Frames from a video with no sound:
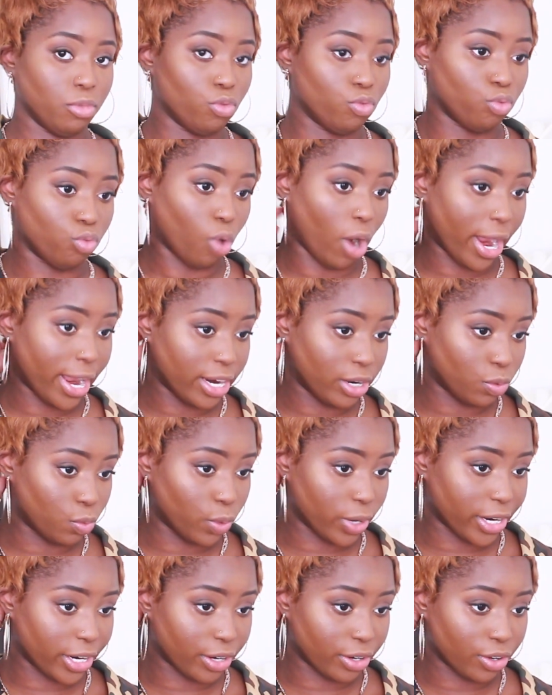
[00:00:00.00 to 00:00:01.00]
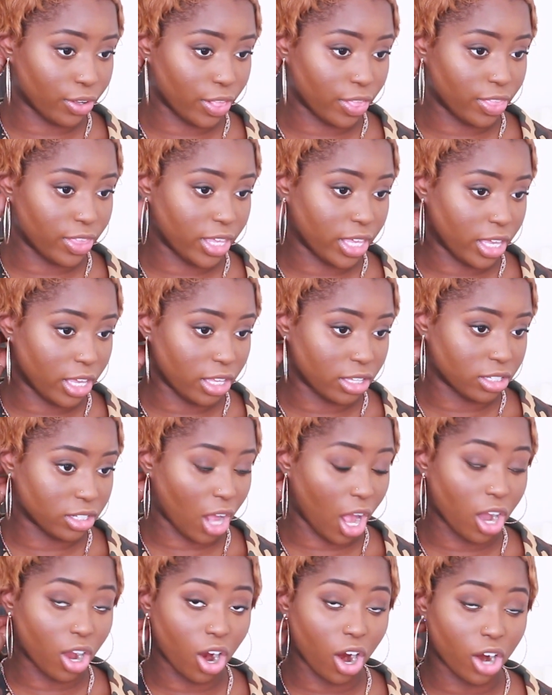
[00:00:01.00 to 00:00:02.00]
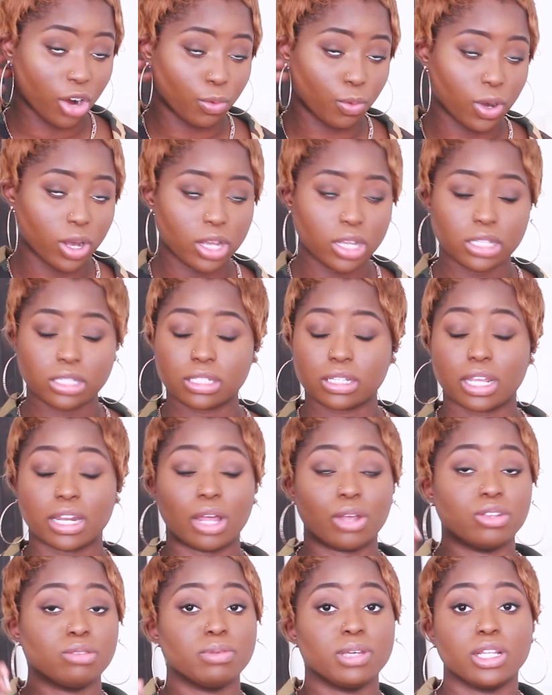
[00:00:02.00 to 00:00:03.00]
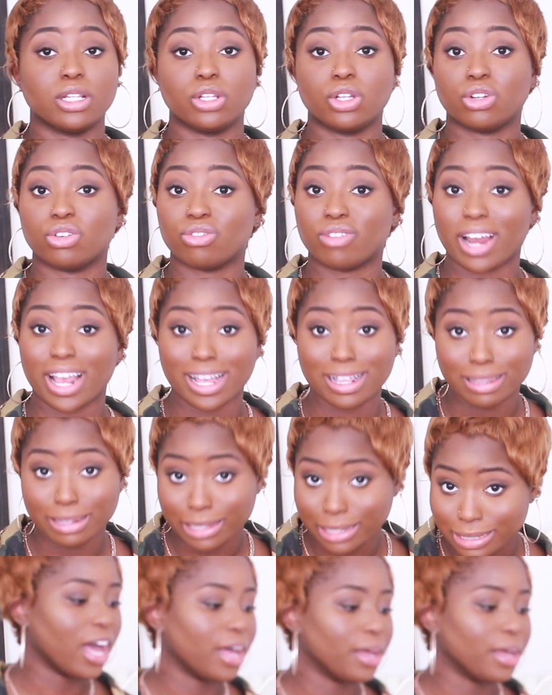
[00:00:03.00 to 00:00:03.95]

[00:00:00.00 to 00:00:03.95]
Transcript: right where the stock card was, and I was being a little reckless.